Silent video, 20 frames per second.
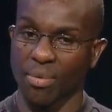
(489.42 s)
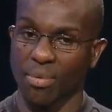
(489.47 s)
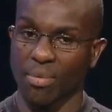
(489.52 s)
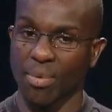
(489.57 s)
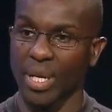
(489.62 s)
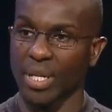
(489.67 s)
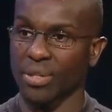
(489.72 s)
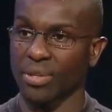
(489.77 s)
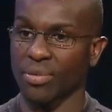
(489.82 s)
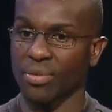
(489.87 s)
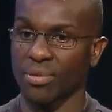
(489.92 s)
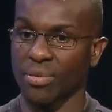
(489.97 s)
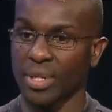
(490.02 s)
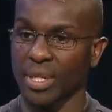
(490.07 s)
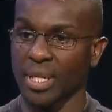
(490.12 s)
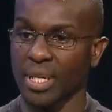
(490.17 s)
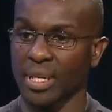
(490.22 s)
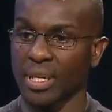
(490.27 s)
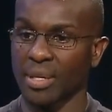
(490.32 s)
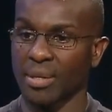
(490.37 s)
went through
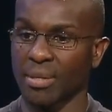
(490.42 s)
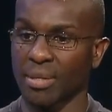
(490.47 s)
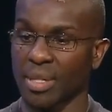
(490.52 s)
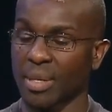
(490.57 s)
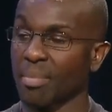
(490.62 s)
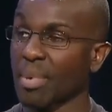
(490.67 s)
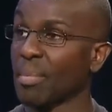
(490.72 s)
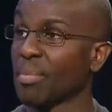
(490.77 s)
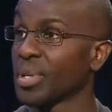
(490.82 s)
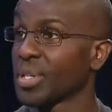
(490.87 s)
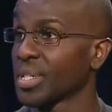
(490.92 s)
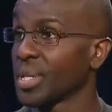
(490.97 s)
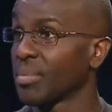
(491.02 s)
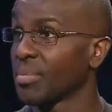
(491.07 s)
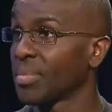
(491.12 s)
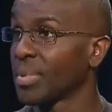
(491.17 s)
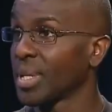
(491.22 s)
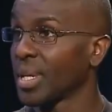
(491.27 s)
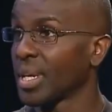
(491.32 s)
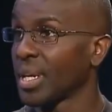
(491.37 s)
the, the membership
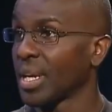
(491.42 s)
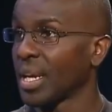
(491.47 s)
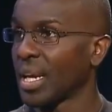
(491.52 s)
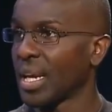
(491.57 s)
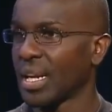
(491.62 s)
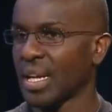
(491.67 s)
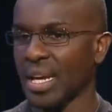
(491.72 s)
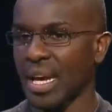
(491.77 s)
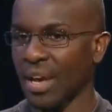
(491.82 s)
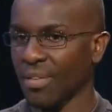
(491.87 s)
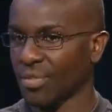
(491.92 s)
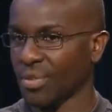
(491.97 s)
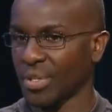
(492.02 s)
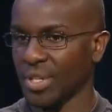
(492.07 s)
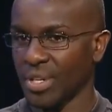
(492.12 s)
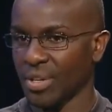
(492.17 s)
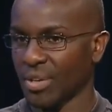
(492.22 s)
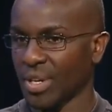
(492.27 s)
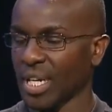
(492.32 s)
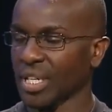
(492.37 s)
and after,
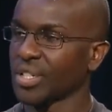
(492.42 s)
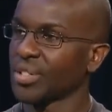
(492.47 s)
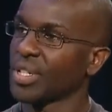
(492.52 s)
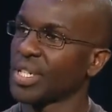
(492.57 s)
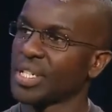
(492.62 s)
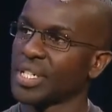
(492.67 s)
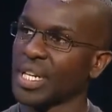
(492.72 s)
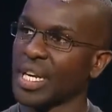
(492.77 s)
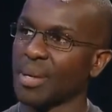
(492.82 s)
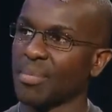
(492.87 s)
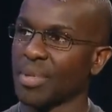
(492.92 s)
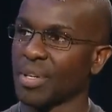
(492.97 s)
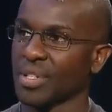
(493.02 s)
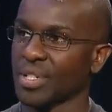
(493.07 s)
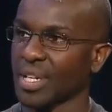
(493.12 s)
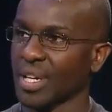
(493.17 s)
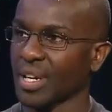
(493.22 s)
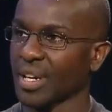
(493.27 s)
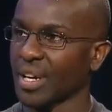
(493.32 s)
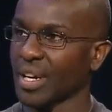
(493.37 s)
you know, next to each name,
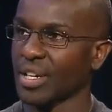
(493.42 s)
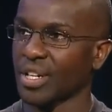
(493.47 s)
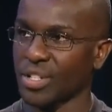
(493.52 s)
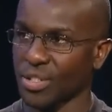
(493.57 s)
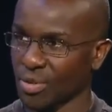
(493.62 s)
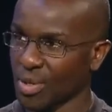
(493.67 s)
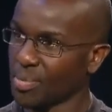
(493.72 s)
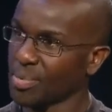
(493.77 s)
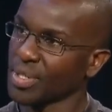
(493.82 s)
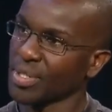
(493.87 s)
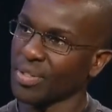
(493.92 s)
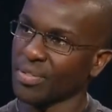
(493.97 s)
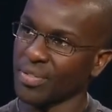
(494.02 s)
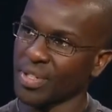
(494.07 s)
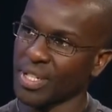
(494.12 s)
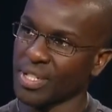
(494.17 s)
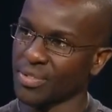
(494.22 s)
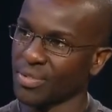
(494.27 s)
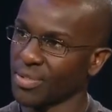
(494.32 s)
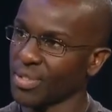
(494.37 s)
there's a, a description of
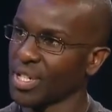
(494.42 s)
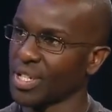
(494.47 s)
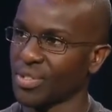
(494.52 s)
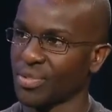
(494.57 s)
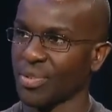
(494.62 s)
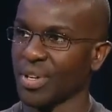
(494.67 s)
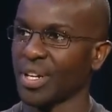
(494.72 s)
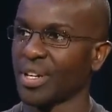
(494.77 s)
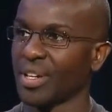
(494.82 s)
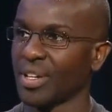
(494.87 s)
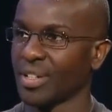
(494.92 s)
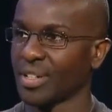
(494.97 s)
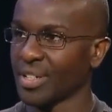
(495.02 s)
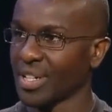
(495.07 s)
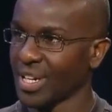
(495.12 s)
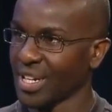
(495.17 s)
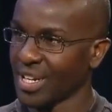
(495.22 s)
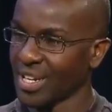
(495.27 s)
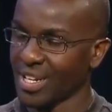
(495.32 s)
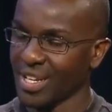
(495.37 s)
each, each runner and
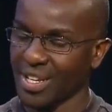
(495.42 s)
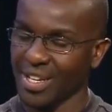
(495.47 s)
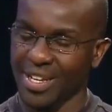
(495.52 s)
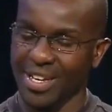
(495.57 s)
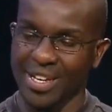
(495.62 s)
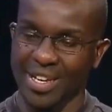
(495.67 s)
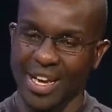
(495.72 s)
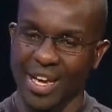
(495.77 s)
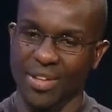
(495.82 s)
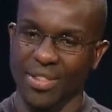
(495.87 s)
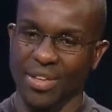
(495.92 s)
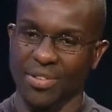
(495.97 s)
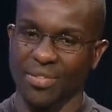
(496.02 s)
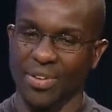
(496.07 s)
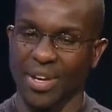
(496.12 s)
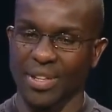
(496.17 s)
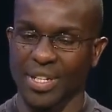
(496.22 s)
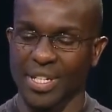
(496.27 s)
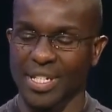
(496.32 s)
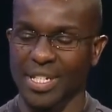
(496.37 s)
yeah, yeah. how they
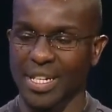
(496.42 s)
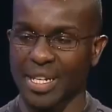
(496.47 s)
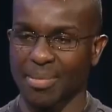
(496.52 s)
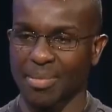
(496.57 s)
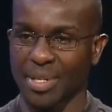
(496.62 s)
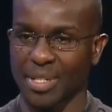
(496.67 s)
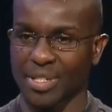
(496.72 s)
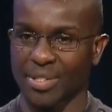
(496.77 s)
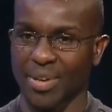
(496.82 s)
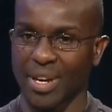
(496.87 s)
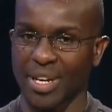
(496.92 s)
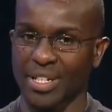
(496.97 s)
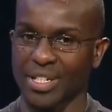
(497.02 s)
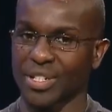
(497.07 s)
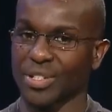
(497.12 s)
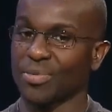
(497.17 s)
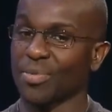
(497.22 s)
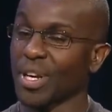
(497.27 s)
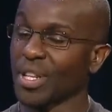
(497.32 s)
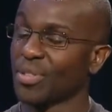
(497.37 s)
found the team. And so I
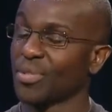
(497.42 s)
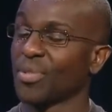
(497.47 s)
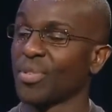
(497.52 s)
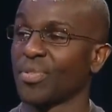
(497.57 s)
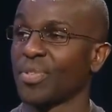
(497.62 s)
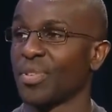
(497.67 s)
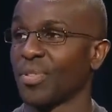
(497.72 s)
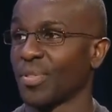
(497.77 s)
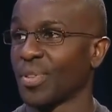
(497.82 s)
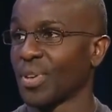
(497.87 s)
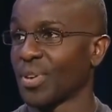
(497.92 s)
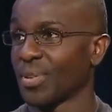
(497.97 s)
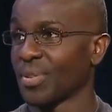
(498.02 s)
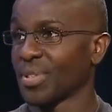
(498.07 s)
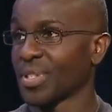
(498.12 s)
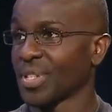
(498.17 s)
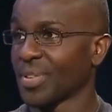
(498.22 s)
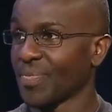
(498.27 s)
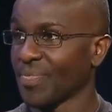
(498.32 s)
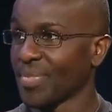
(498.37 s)
just read through a few of
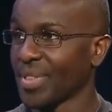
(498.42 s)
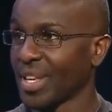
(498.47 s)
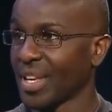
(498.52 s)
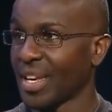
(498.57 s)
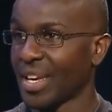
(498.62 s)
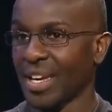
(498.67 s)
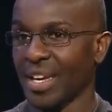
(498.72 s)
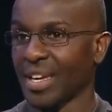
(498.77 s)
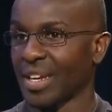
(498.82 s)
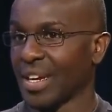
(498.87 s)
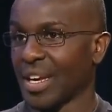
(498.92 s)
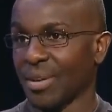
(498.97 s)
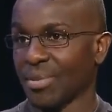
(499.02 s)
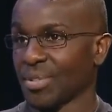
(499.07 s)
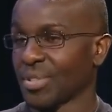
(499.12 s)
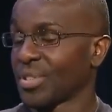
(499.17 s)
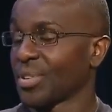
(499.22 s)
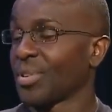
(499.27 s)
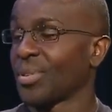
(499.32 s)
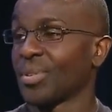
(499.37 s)
those and I
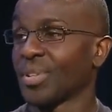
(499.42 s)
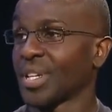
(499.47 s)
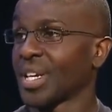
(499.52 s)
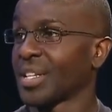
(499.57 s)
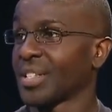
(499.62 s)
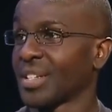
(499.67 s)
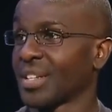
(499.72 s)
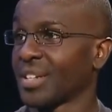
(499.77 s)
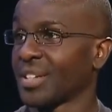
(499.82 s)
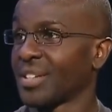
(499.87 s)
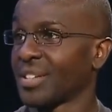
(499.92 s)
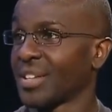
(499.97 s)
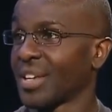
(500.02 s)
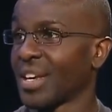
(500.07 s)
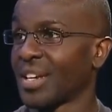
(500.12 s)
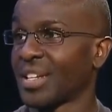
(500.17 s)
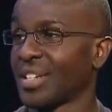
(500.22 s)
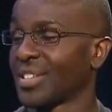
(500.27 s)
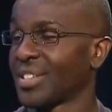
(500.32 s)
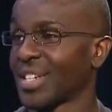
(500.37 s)
was sold. I said,
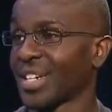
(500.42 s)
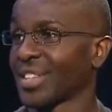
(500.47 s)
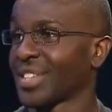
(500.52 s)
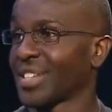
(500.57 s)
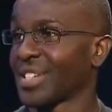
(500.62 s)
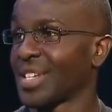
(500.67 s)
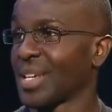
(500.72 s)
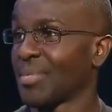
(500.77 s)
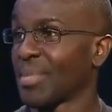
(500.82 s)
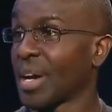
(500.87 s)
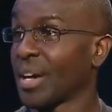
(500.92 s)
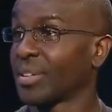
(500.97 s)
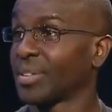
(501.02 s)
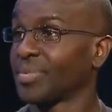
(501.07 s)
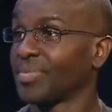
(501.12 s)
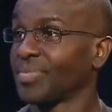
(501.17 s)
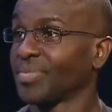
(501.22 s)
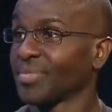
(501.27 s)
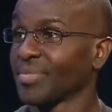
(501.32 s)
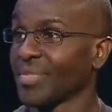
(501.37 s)
I need to check this team out.
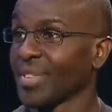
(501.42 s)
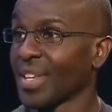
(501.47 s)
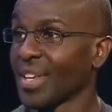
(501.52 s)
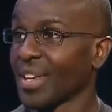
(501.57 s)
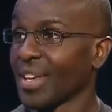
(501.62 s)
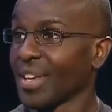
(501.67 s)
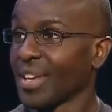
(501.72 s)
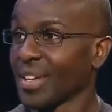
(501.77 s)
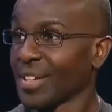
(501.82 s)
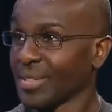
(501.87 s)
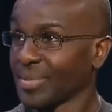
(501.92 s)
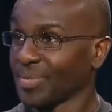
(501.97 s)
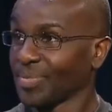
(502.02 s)
Okay. So you showed